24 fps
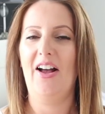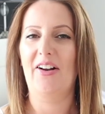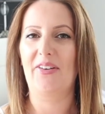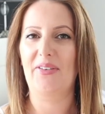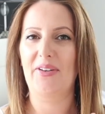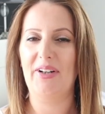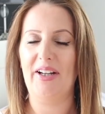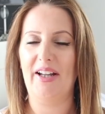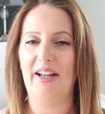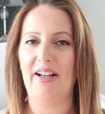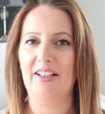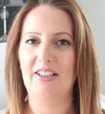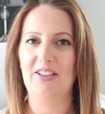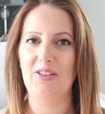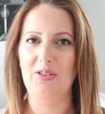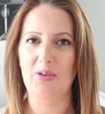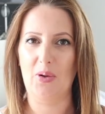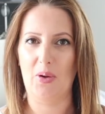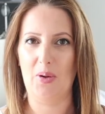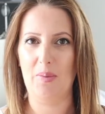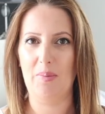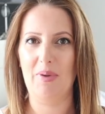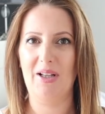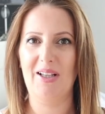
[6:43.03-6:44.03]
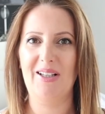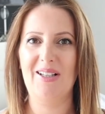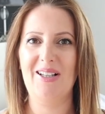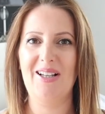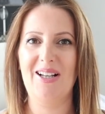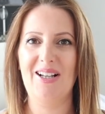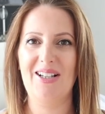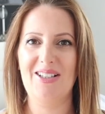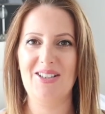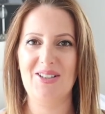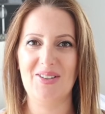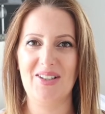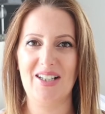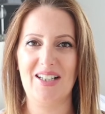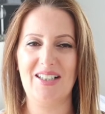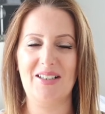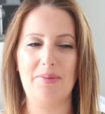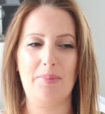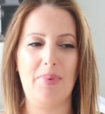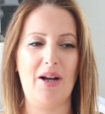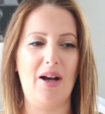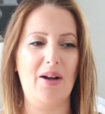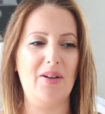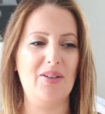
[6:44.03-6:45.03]
react normal to
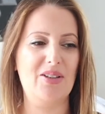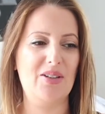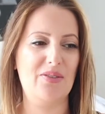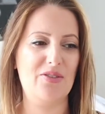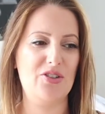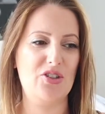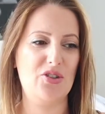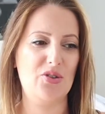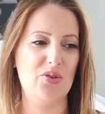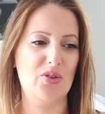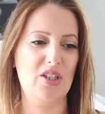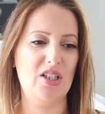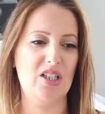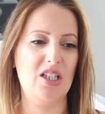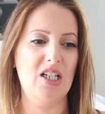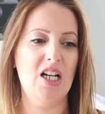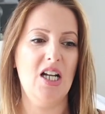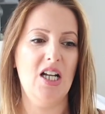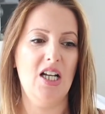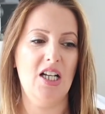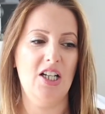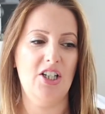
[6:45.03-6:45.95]
that amount of sugar.